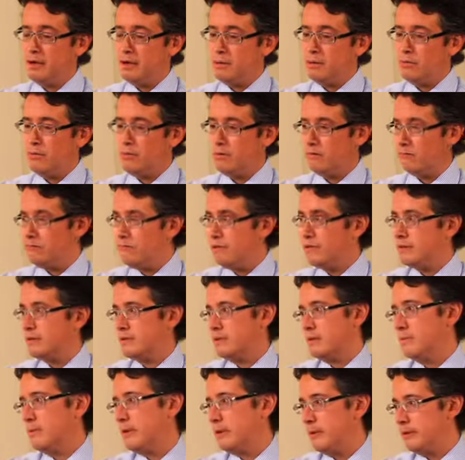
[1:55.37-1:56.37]
what
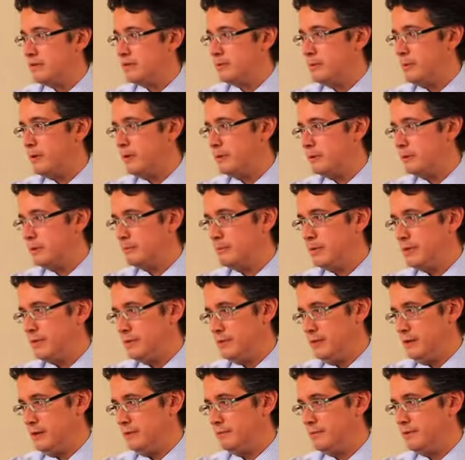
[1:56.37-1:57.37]
risk am I exposing
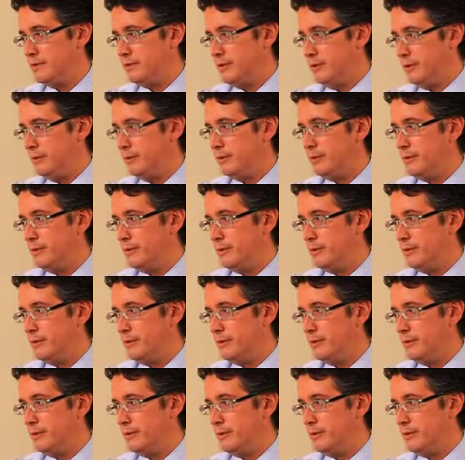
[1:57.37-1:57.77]
myself to?